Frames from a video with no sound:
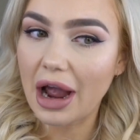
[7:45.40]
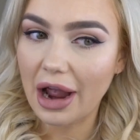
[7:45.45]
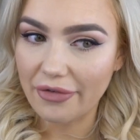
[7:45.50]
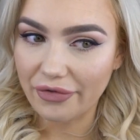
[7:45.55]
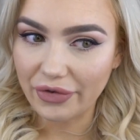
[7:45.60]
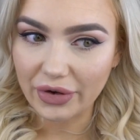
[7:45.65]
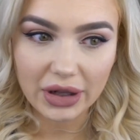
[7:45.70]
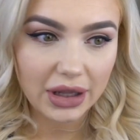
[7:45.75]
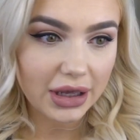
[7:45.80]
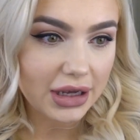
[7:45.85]
I
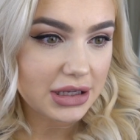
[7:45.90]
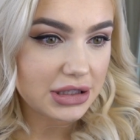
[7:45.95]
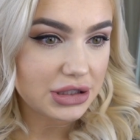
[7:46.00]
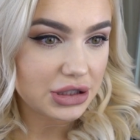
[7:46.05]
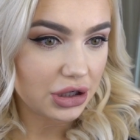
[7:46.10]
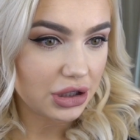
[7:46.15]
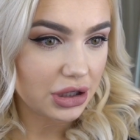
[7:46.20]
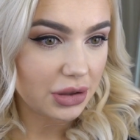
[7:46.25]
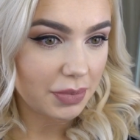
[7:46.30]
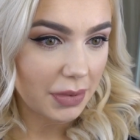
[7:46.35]
feel like it's
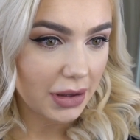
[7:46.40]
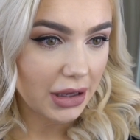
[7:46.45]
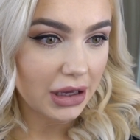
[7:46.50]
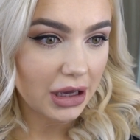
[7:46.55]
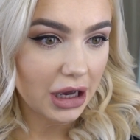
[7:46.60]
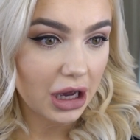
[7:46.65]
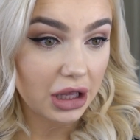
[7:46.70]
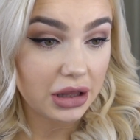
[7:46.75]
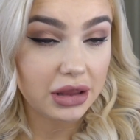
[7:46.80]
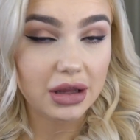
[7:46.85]
going to
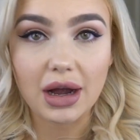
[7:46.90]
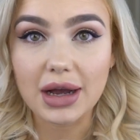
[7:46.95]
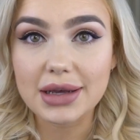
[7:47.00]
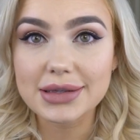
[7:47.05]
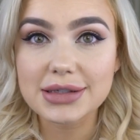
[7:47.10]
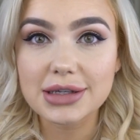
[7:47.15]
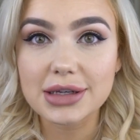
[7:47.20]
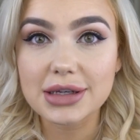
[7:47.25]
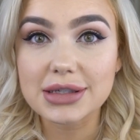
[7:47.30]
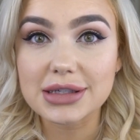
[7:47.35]
be a
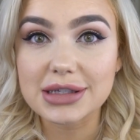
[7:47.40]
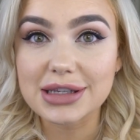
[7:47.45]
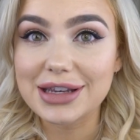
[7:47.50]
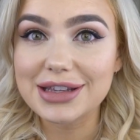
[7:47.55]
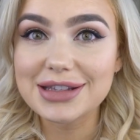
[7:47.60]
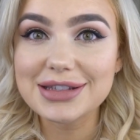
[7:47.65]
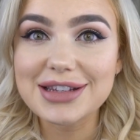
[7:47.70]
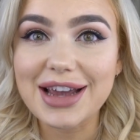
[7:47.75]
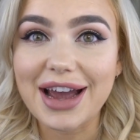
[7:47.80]
nice skin